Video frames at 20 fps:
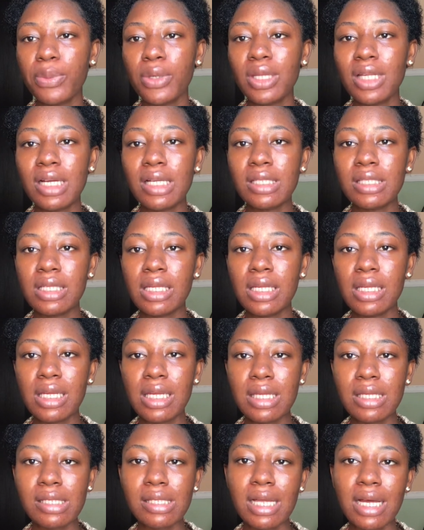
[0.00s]
important thing
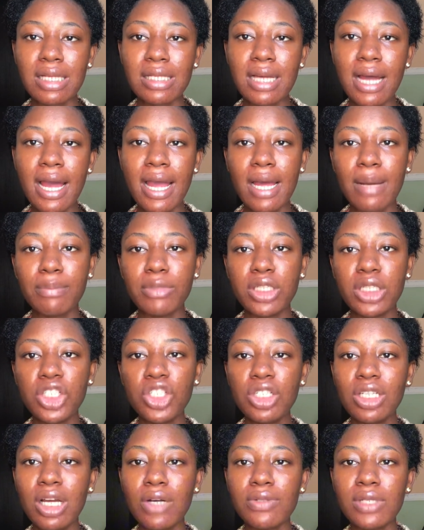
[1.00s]
is that I am
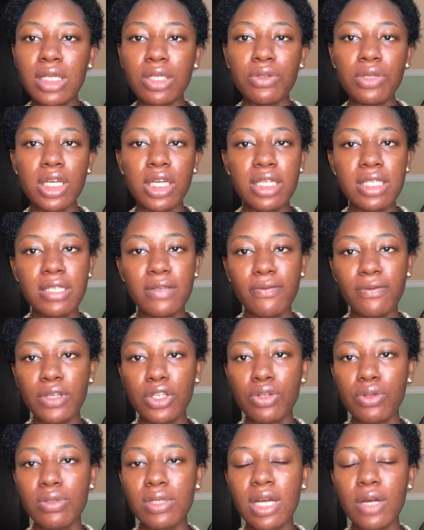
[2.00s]
dishing out educating
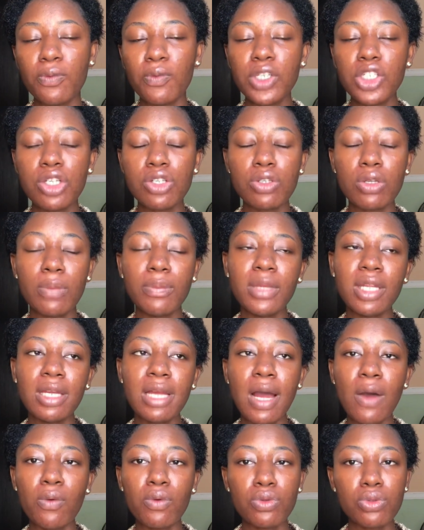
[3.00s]
videos, and which is
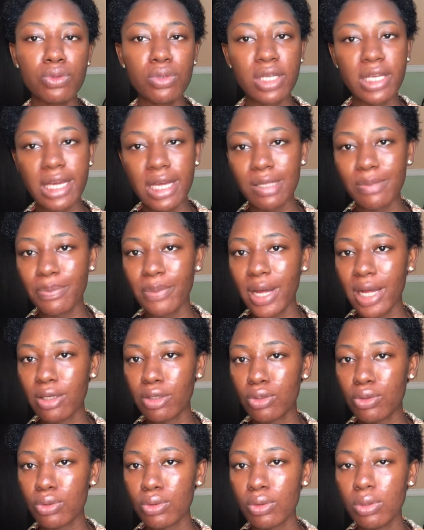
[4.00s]
something I want to get
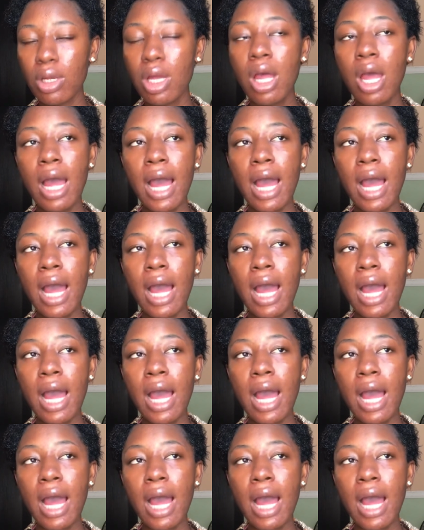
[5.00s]
back to.